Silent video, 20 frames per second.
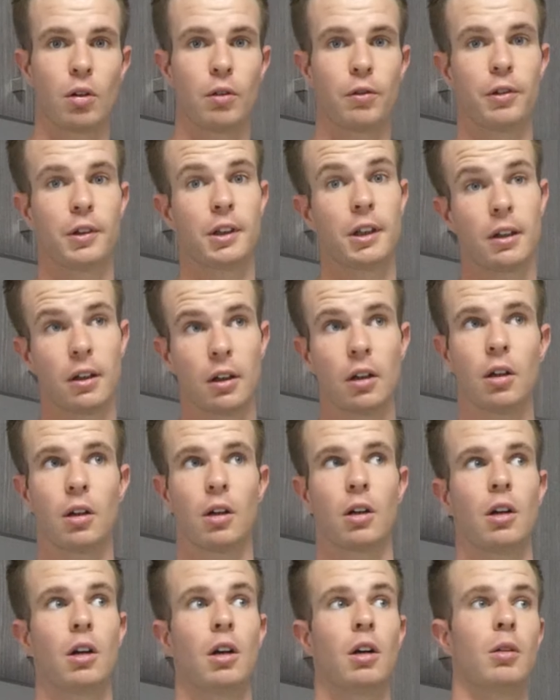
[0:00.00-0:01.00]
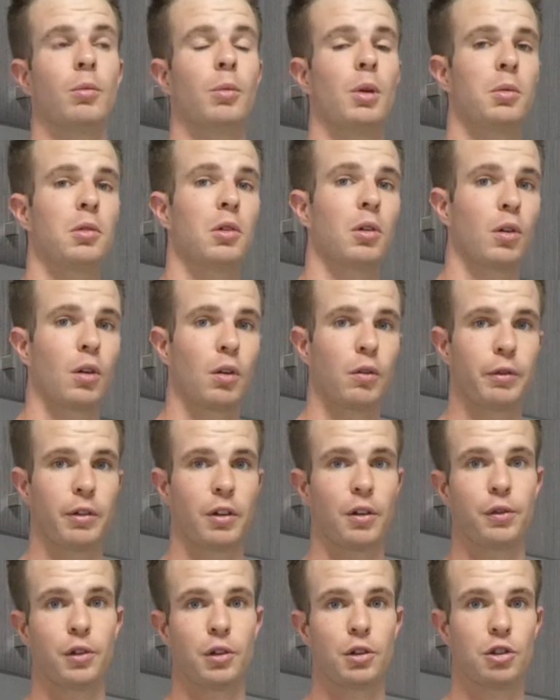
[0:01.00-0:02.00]
out for dinner, or maybe you're going out
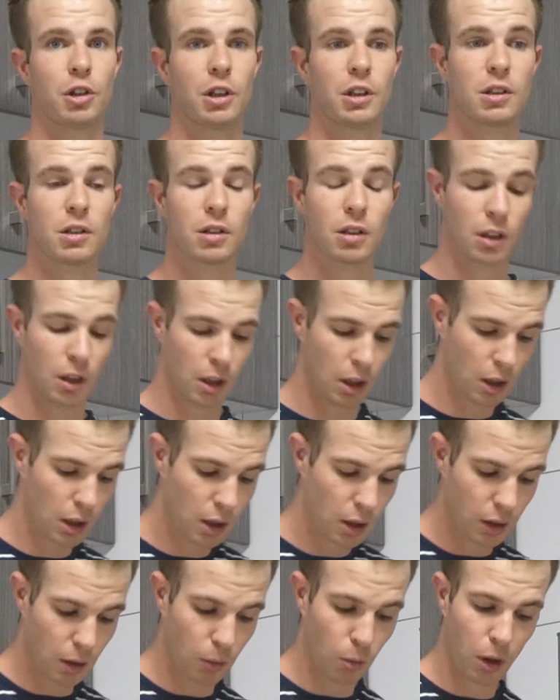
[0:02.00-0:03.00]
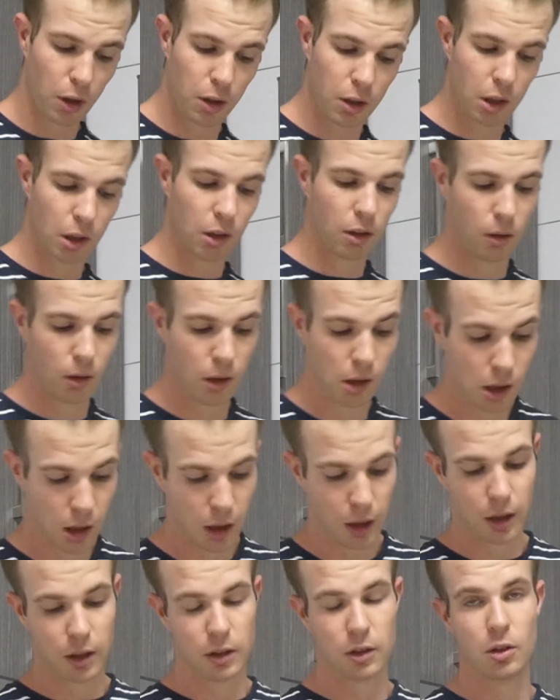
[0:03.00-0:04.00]
for a few drinks, then what you can do
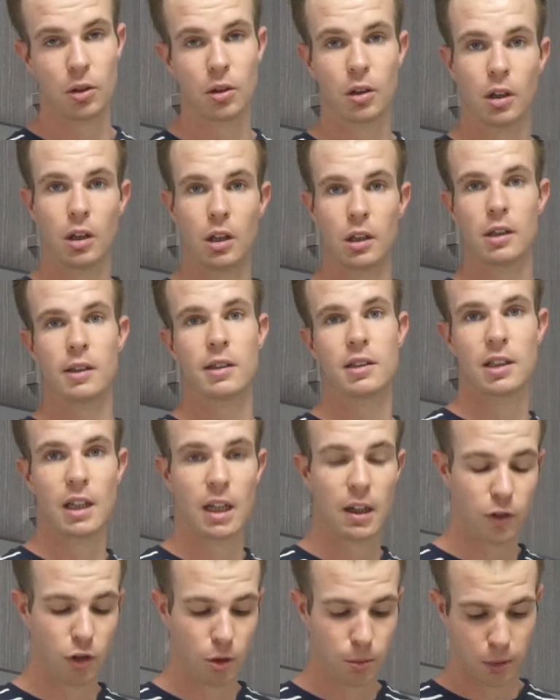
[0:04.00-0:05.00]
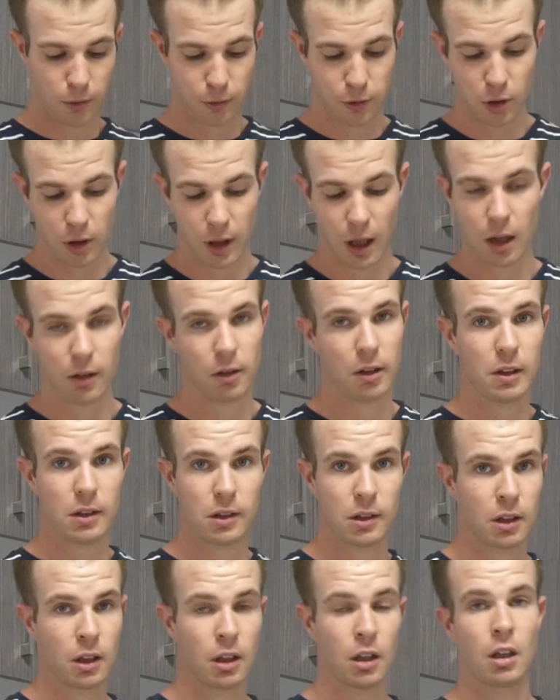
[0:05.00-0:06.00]
is you can save up a few
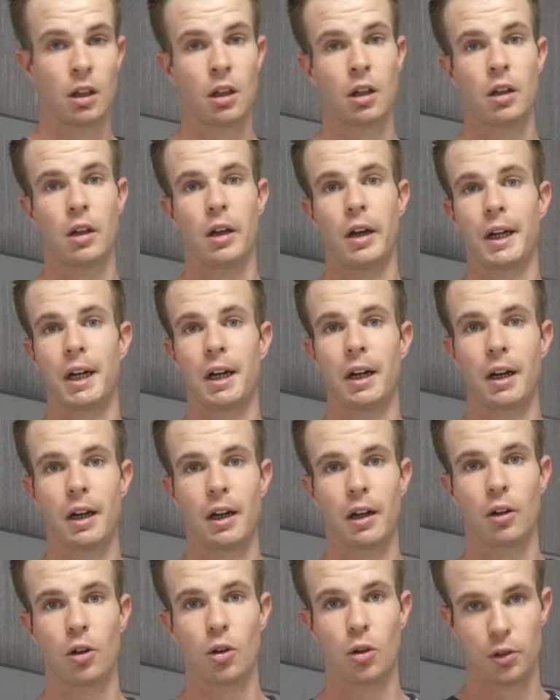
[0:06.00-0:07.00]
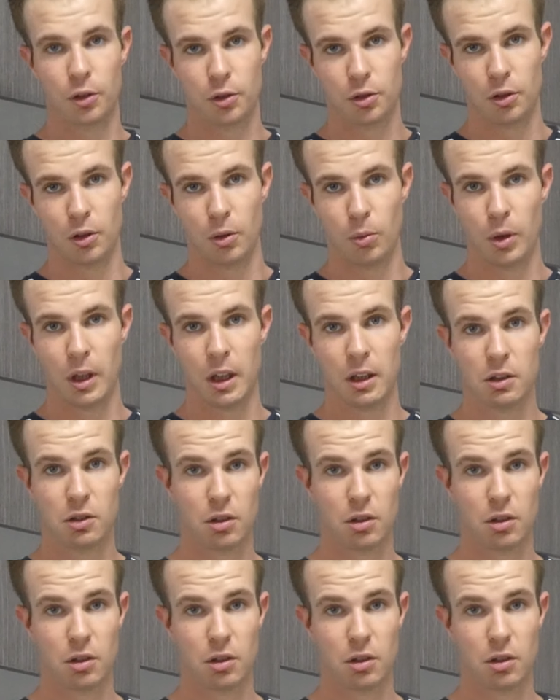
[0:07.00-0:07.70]
calories going through the week.